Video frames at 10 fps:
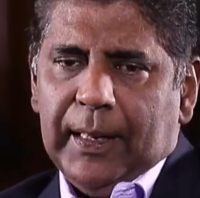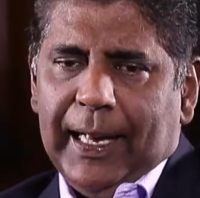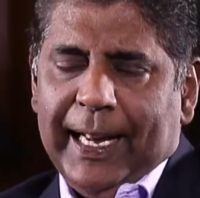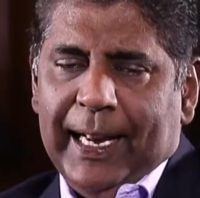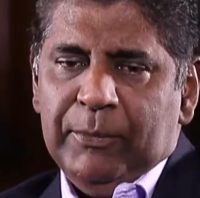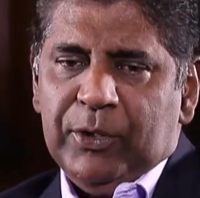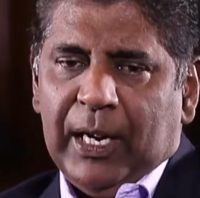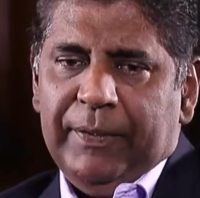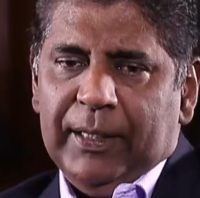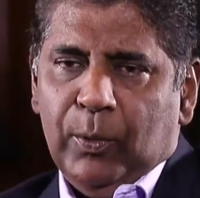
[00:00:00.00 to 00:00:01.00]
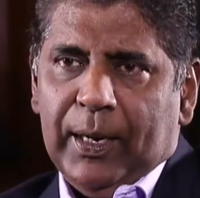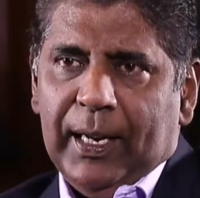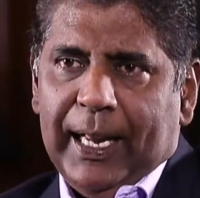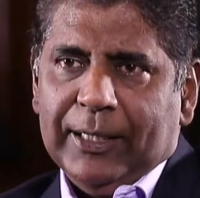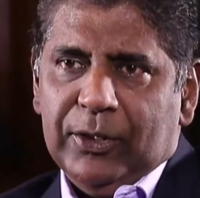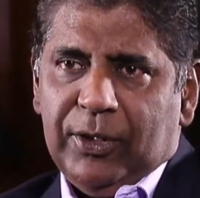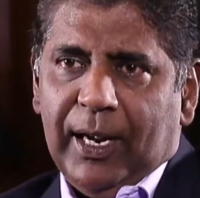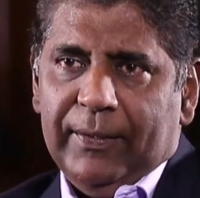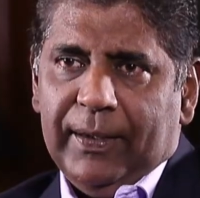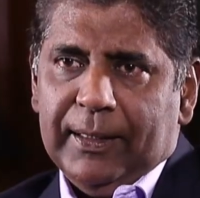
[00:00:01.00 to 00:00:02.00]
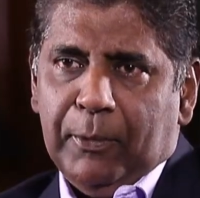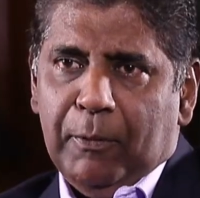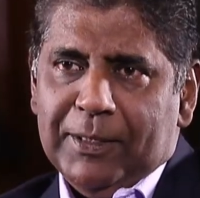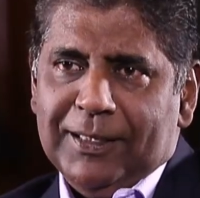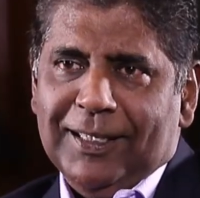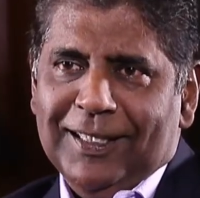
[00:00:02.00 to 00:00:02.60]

I am driving the one I like to drive at the moment,